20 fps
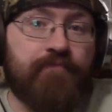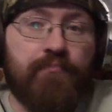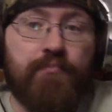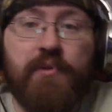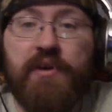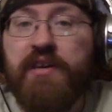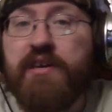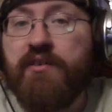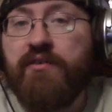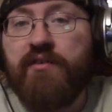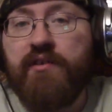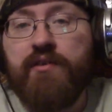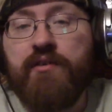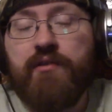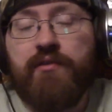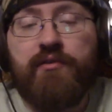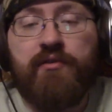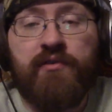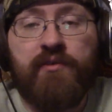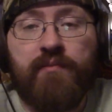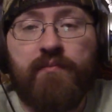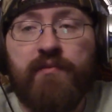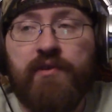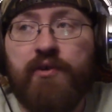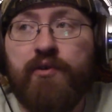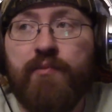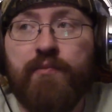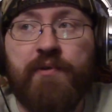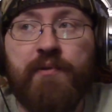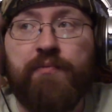But yes, you know, some
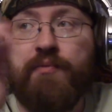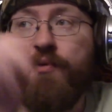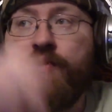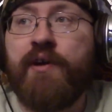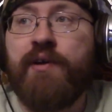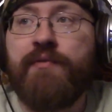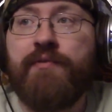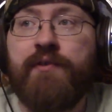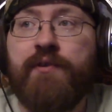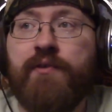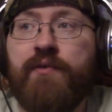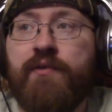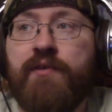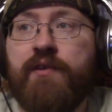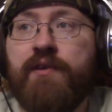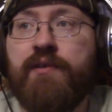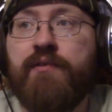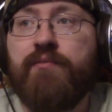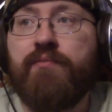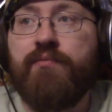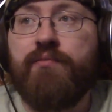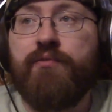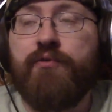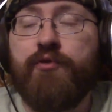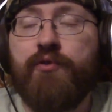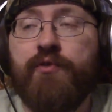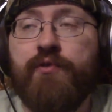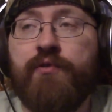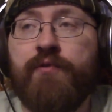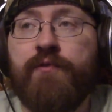there are people out there that
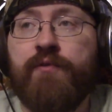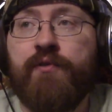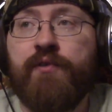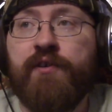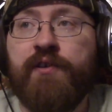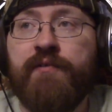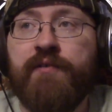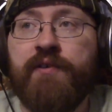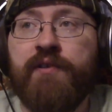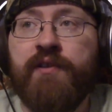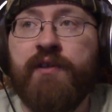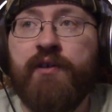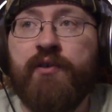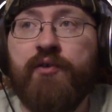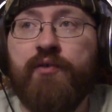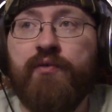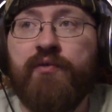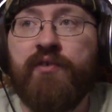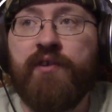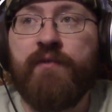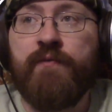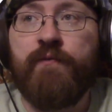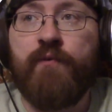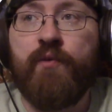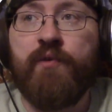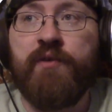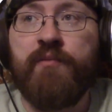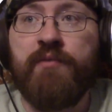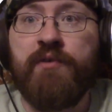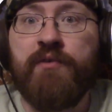do this for a living. They use like
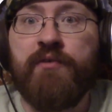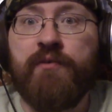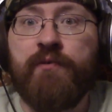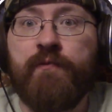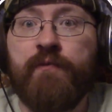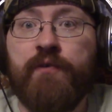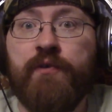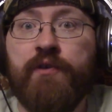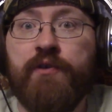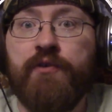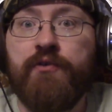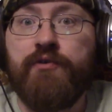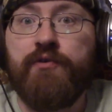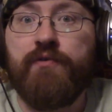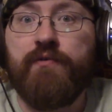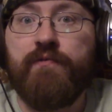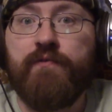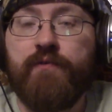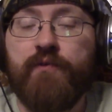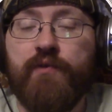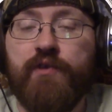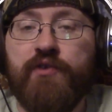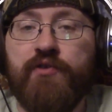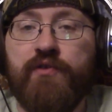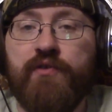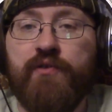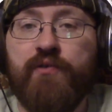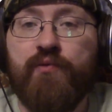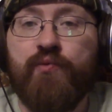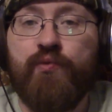40 minutes of footage for each
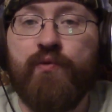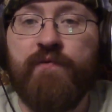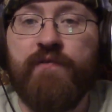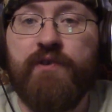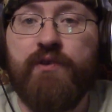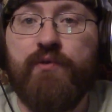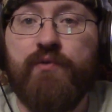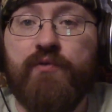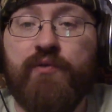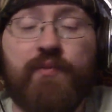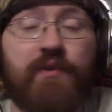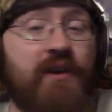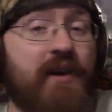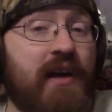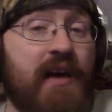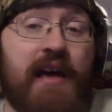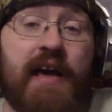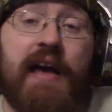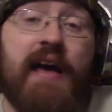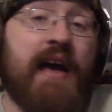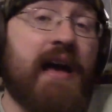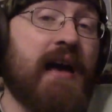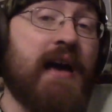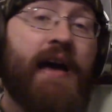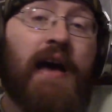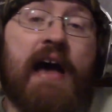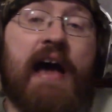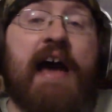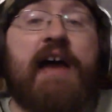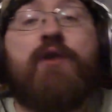of their reviews. But
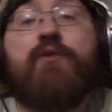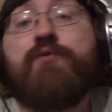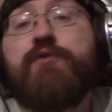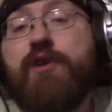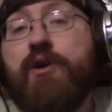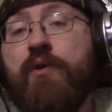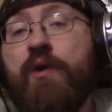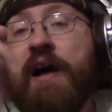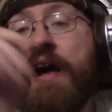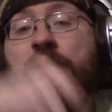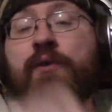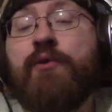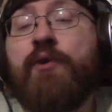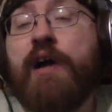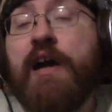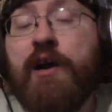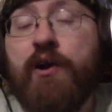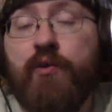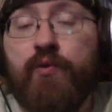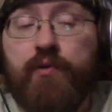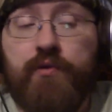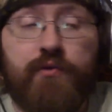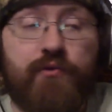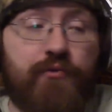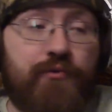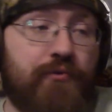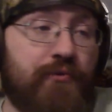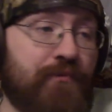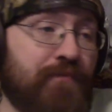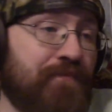I don't know. I don't know how it
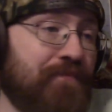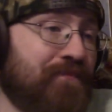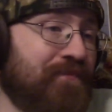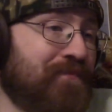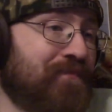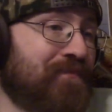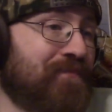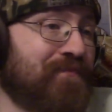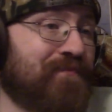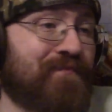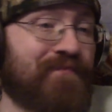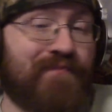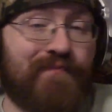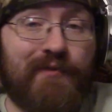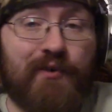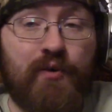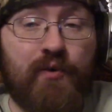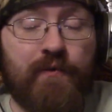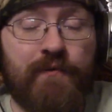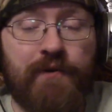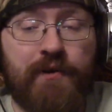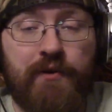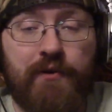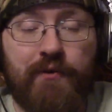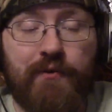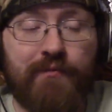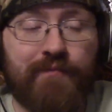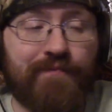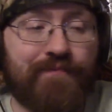works. Go figure.